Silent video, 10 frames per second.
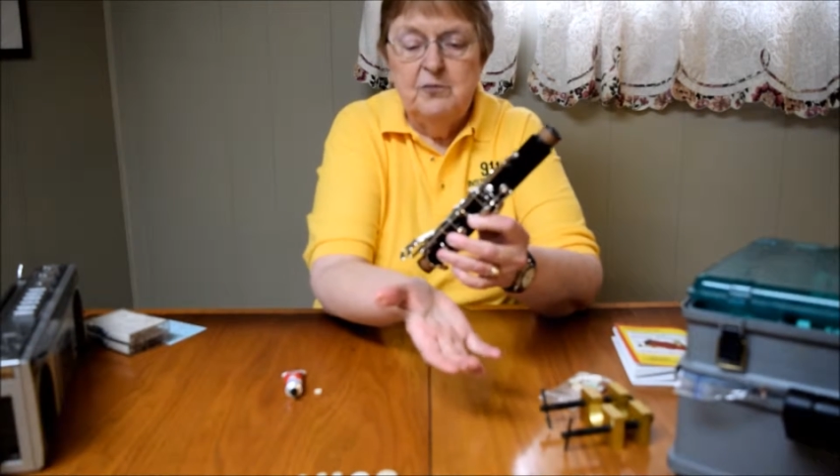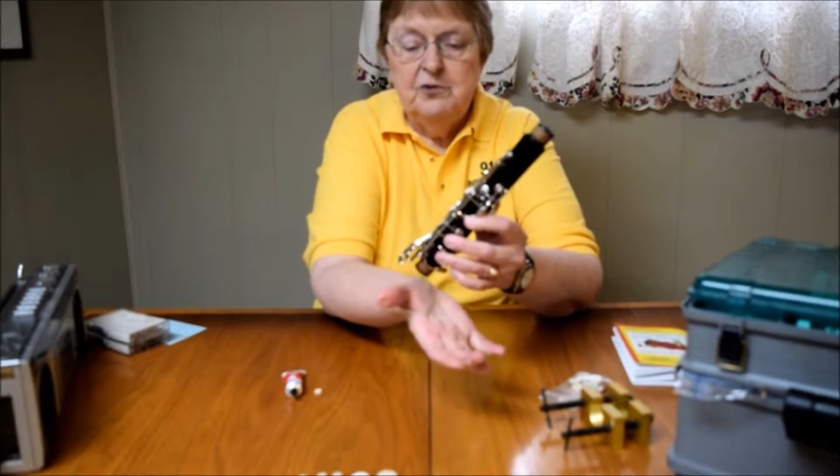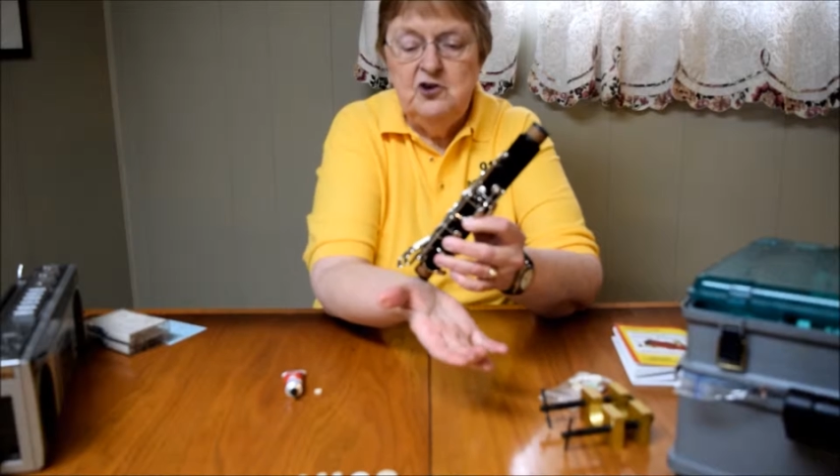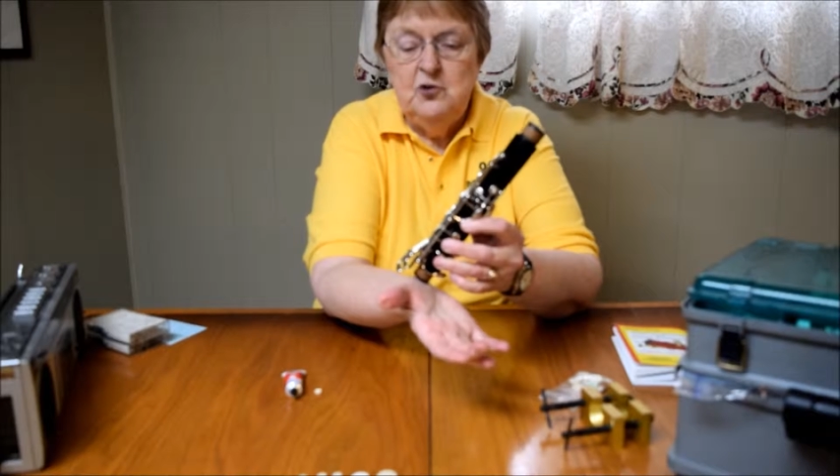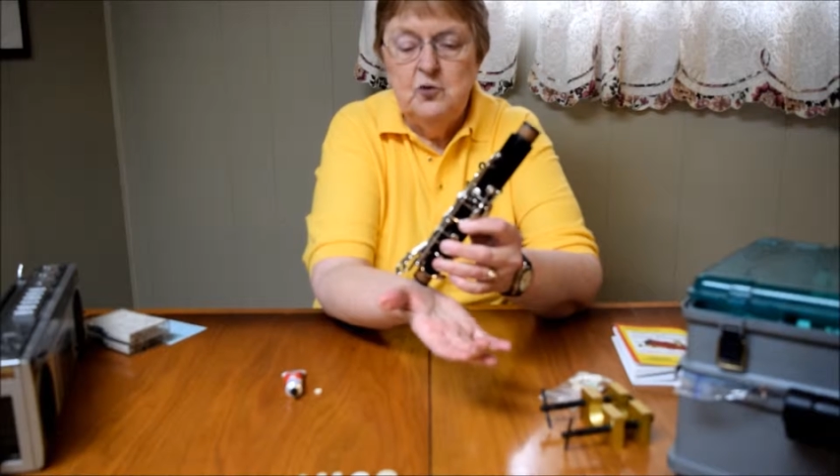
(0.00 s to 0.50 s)

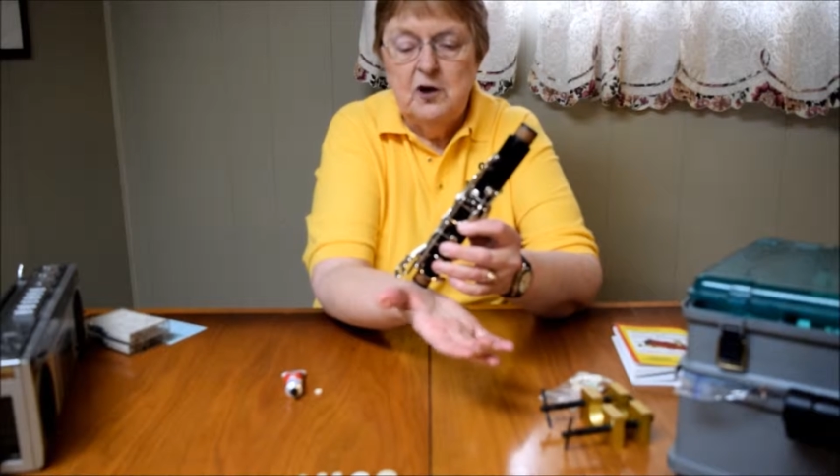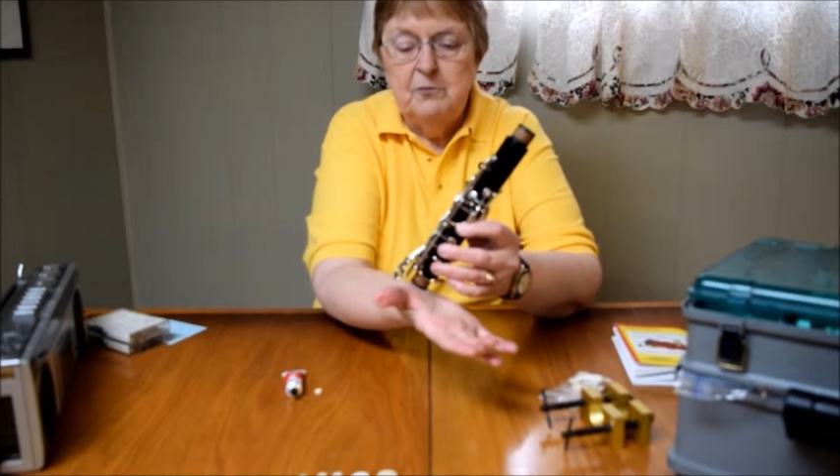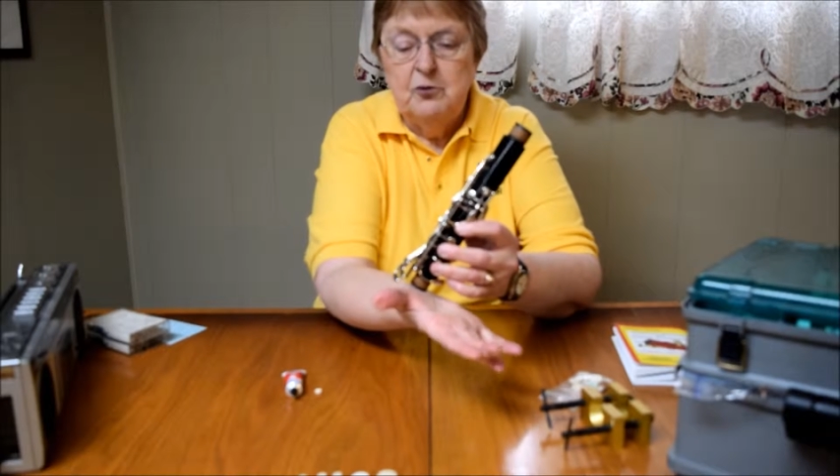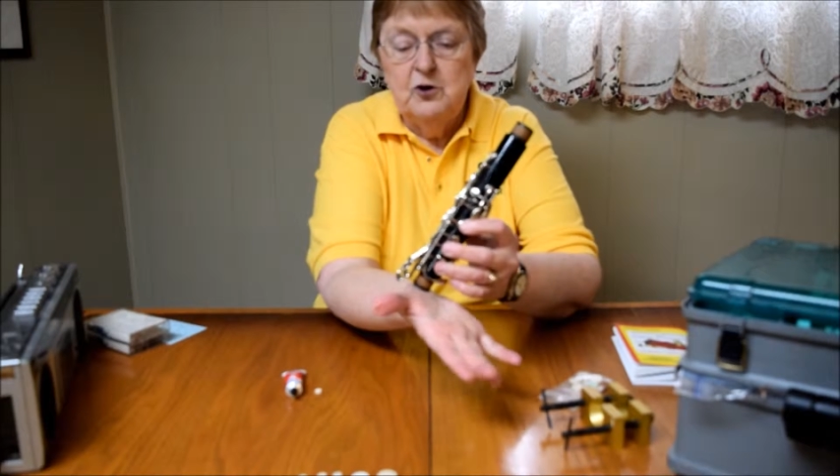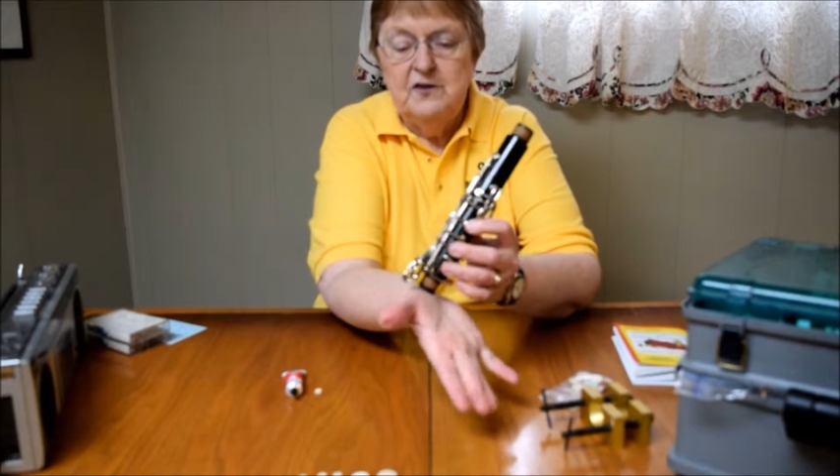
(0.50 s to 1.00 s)
but you want
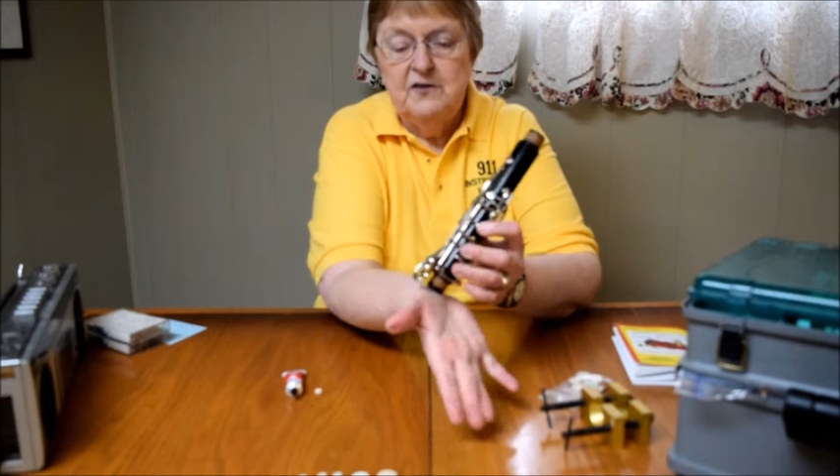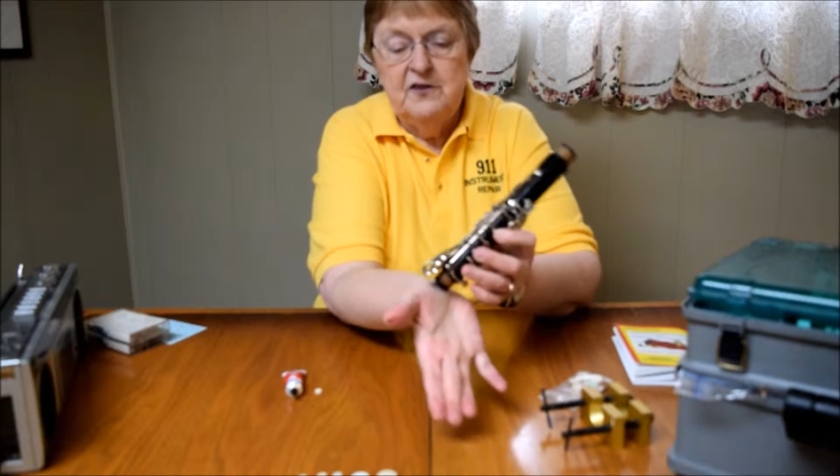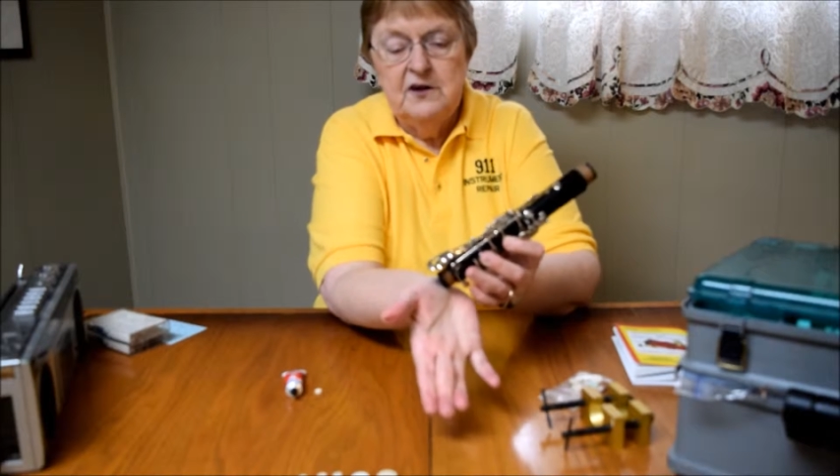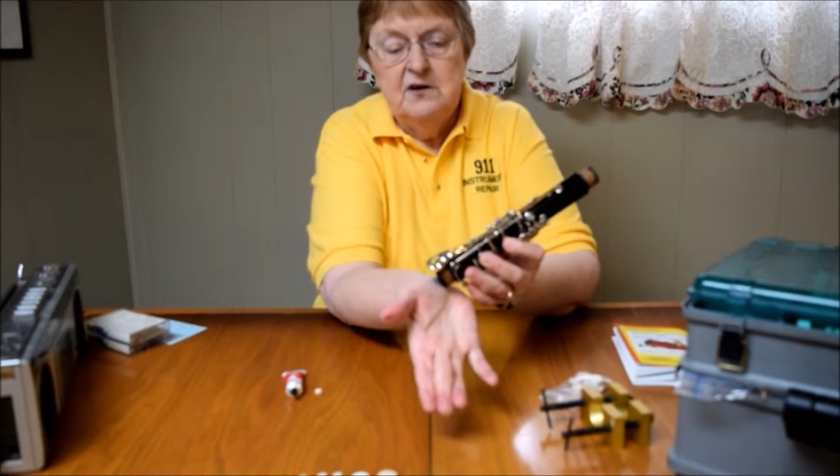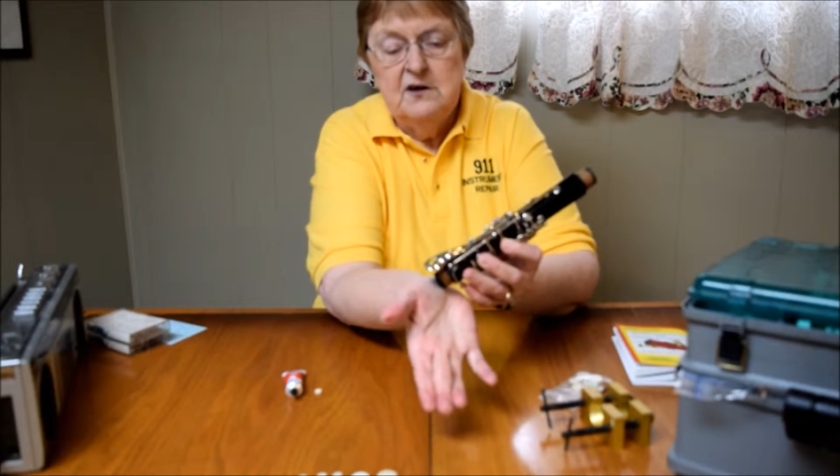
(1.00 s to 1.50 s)
to put
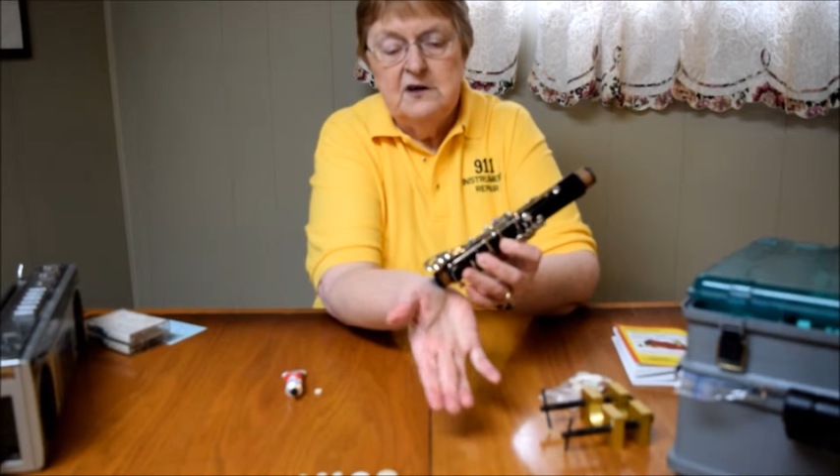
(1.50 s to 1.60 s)
the